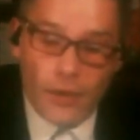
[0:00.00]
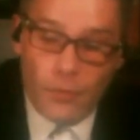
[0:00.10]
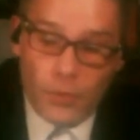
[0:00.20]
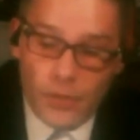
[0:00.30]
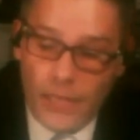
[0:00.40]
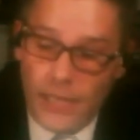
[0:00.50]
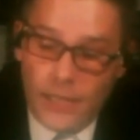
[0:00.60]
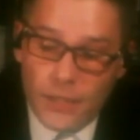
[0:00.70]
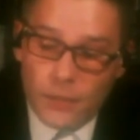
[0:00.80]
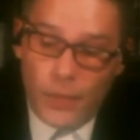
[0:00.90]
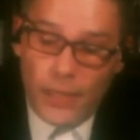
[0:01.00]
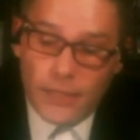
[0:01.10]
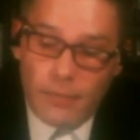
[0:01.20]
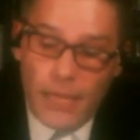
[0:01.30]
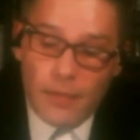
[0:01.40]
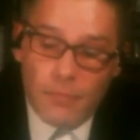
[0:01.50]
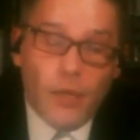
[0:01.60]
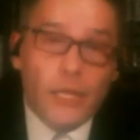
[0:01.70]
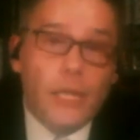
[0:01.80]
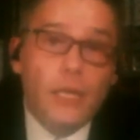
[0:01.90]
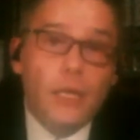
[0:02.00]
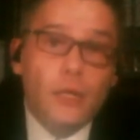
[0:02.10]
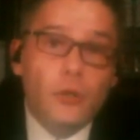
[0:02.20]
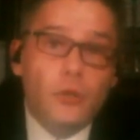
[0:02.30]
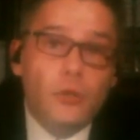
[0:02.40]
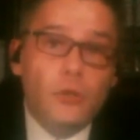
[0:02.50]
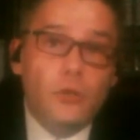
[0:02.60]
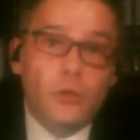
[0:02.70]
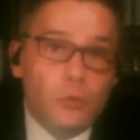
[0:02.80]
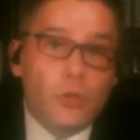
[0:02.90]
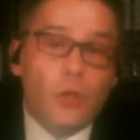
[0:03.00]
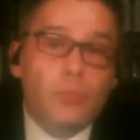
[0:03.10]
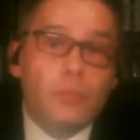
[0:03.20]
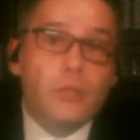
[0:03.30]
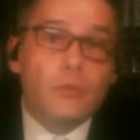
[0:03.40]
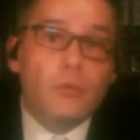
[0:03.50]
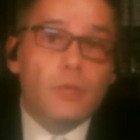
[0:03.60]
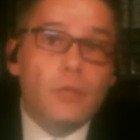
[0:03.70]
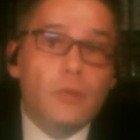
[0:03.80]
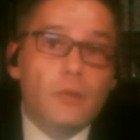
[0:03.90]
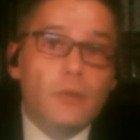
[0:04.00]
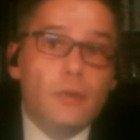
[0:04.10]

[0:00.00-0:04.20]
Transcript: Like one of the easiest ways to make money, do a zombie story.